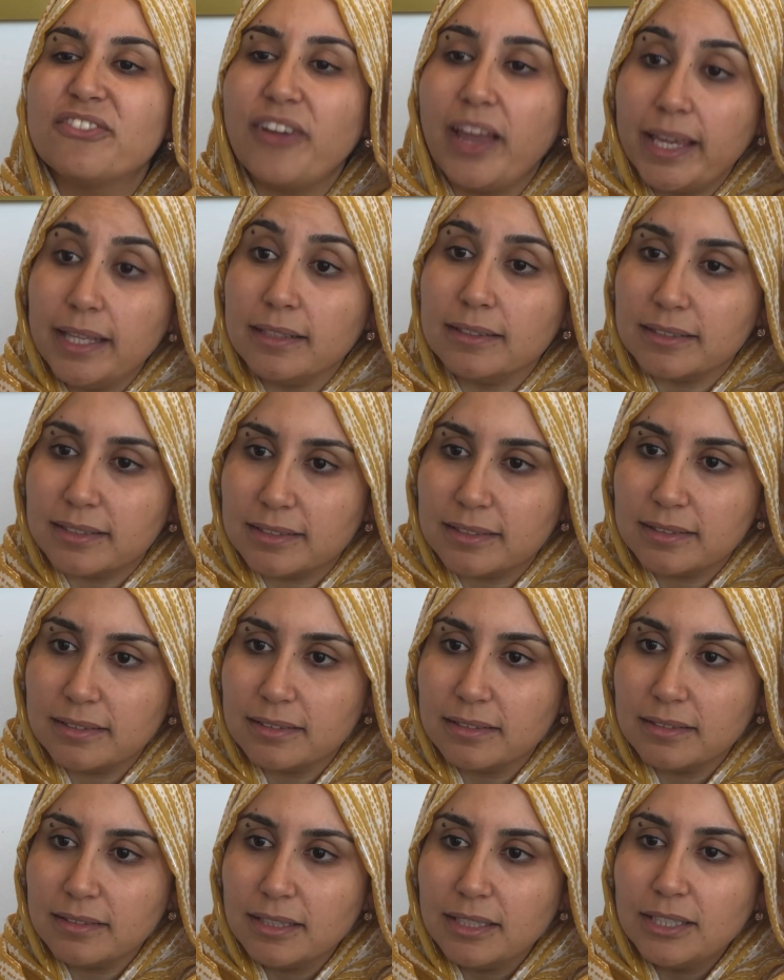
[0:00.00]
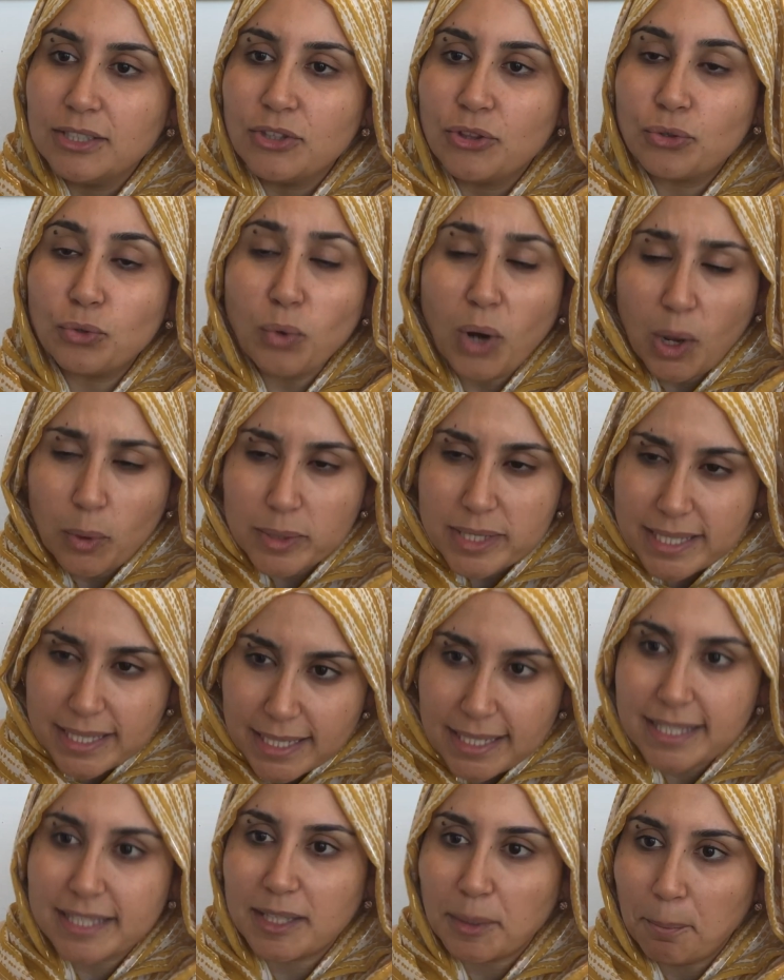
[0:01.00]
veins, through our
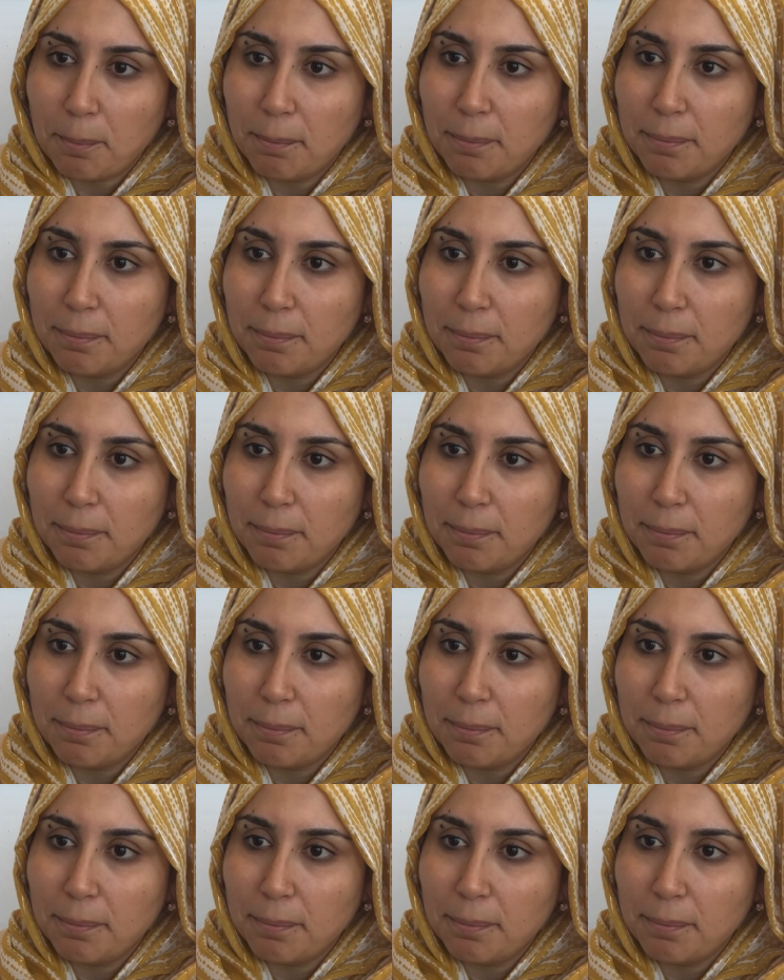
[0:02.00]
system.